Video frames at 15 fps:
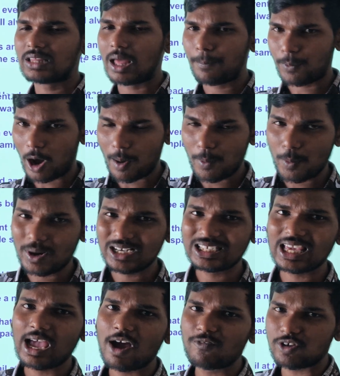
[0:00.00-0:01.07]
The probability
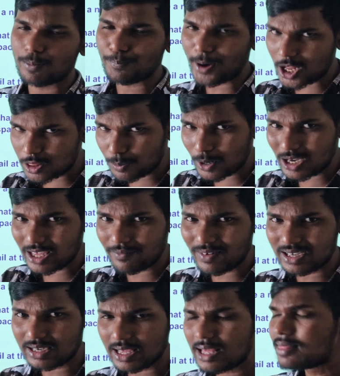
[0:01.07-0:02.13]
of impossible
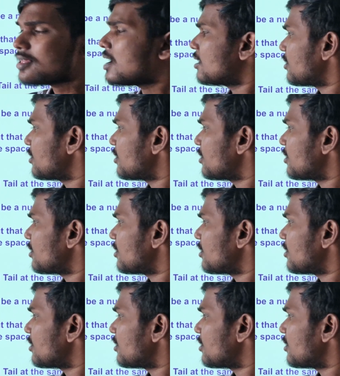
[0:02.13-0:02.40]
event is